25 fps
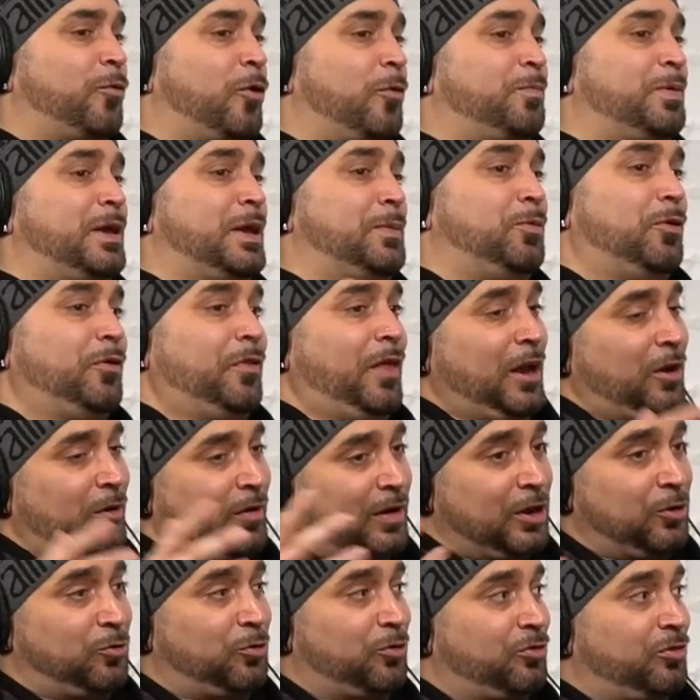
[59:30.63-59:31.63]
people that are
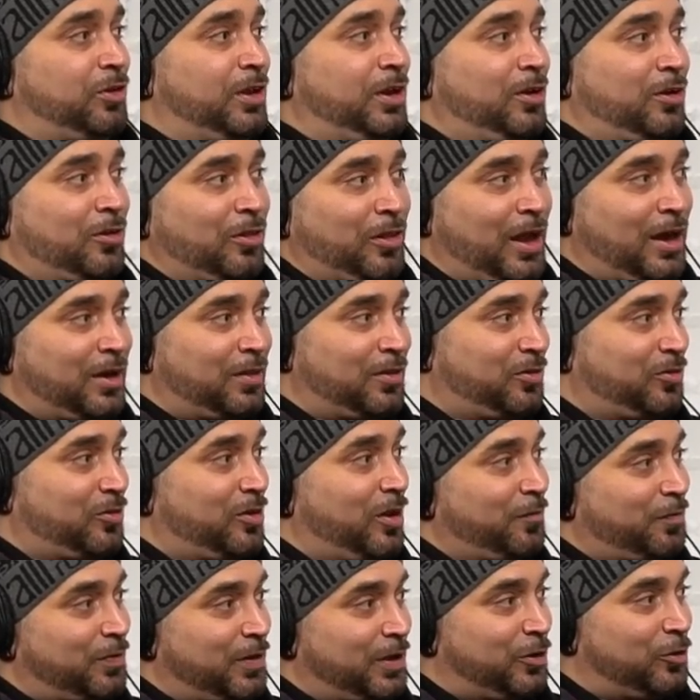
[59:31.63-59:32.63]
interested in a lot of the
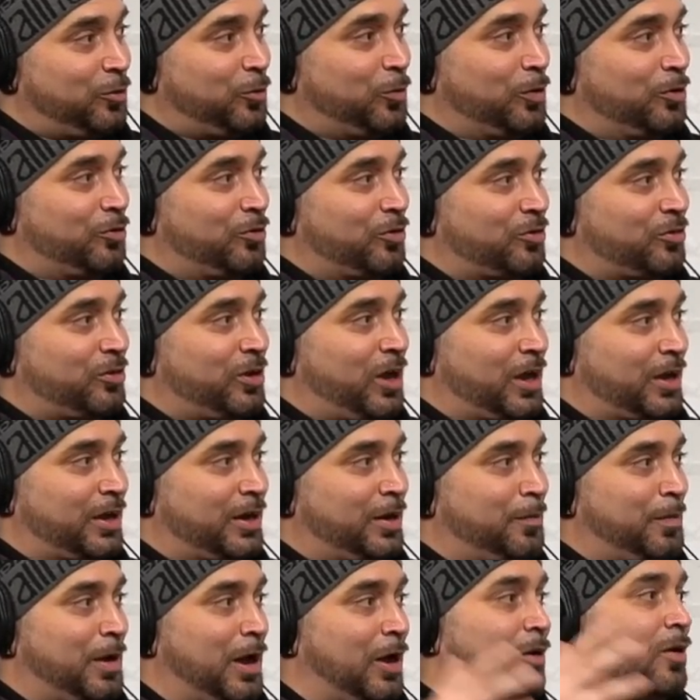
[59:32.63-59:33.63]
stuff that you were just talking
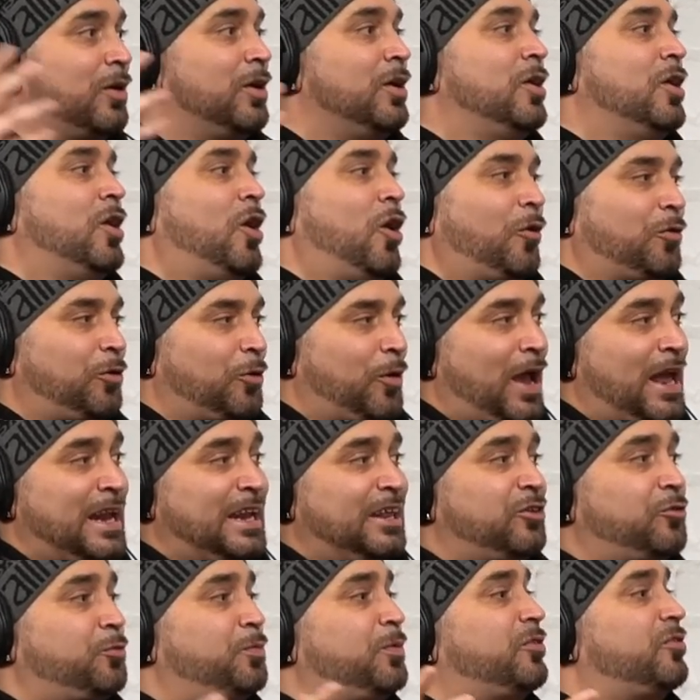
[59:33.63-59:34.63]
about, are there
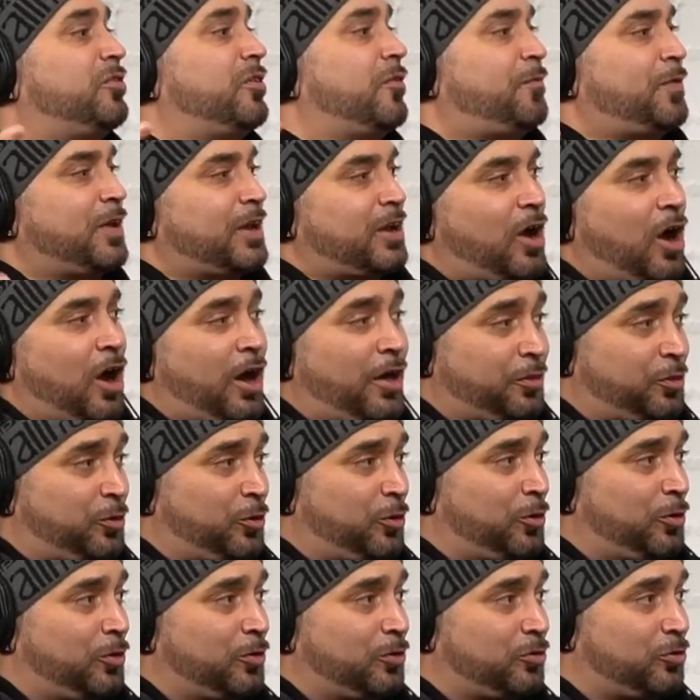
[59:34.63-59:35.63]
any specific
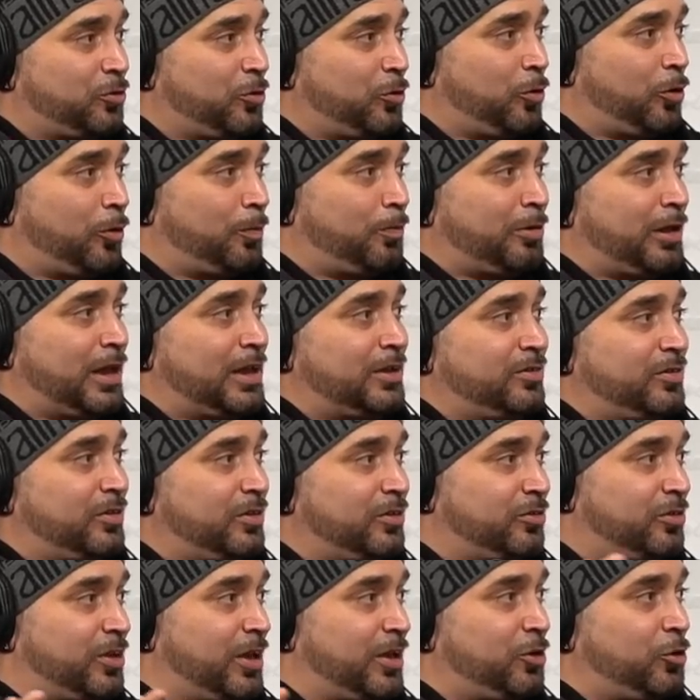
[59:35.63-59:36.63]
authors or
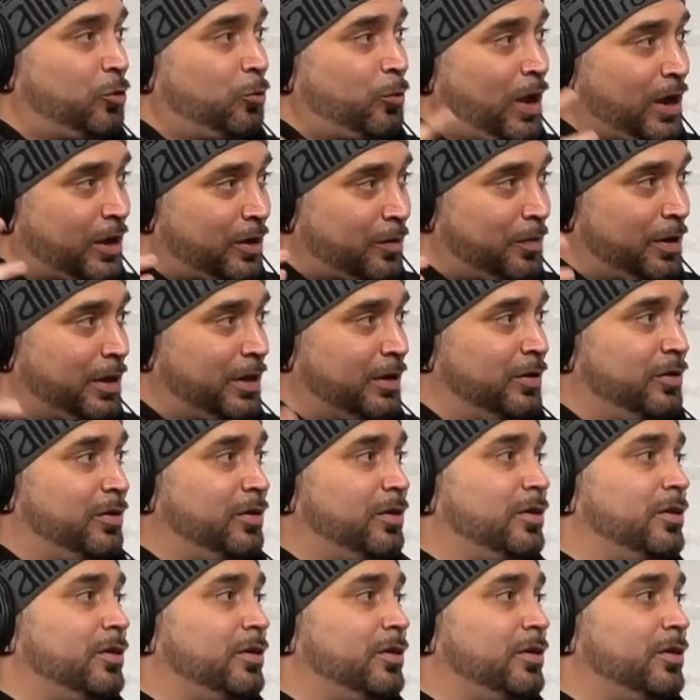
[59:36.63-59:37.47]
places that you recommend?